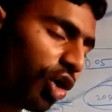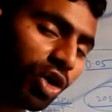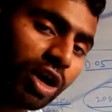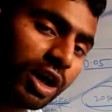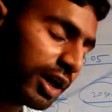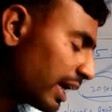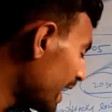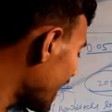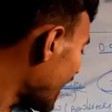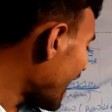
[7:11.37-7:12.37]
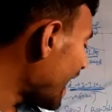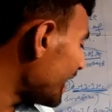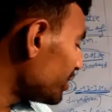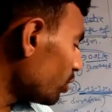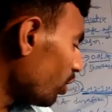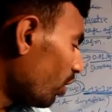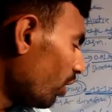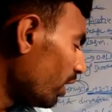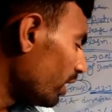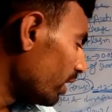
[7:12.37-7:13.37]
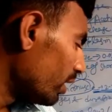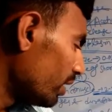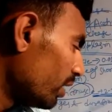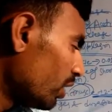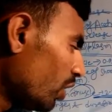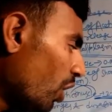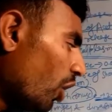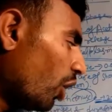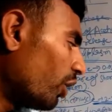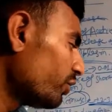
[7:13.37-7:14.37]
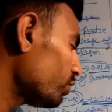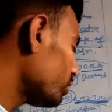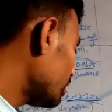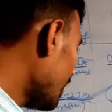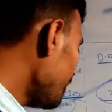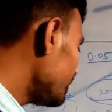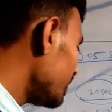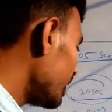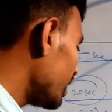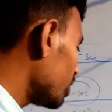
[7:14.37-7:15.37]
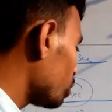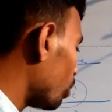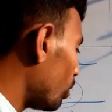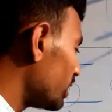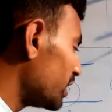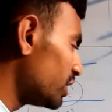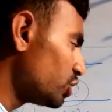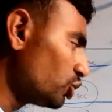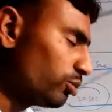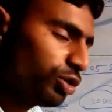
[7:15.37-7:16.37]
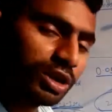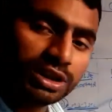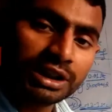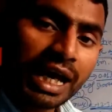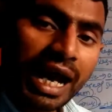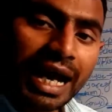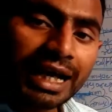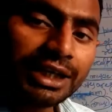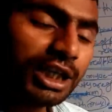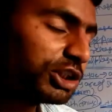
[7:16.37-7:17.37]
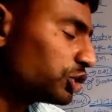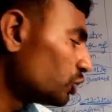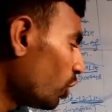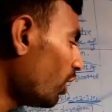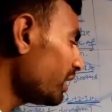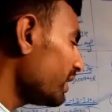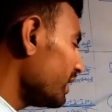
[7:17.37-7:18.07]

occur at all on subthreshold stimulus and does not